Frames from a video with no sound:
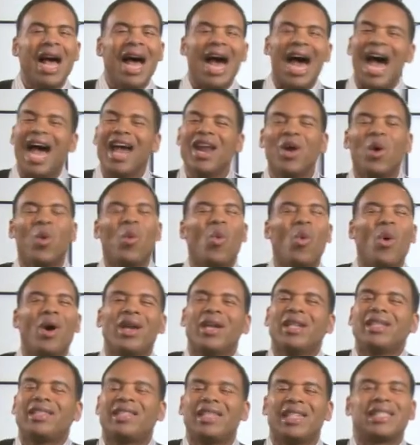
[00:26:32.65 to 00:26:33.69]
I don't
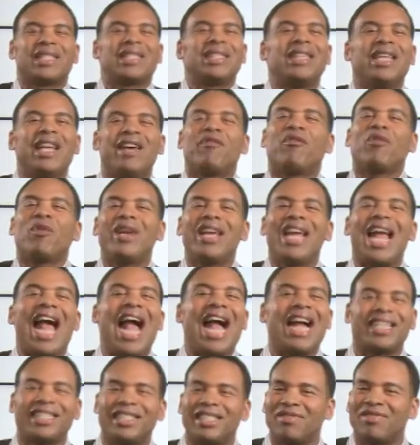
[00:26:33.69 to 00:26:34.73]
want to just live
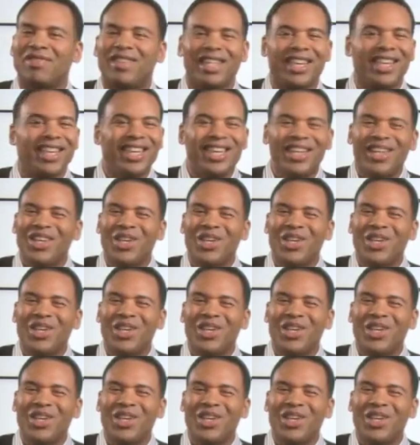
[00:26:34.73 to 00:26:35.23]
reactively.